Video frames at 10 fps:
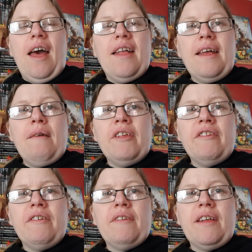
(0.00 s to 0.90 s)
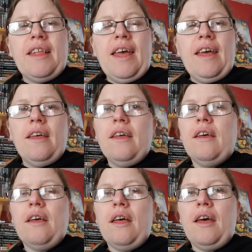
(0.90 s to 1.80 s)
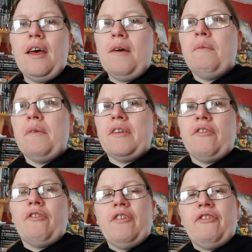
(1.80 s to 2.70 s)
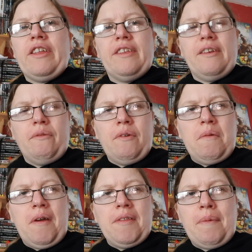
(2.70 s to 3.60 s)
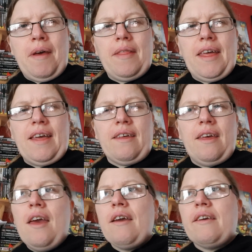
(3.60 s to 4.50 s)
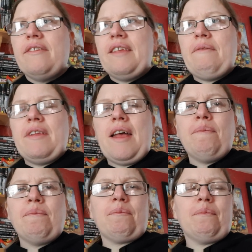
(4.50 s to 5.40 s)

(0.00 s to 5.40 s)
And then once we've done that, we're going to try and change the living room around a bit, I think. Because Stephen...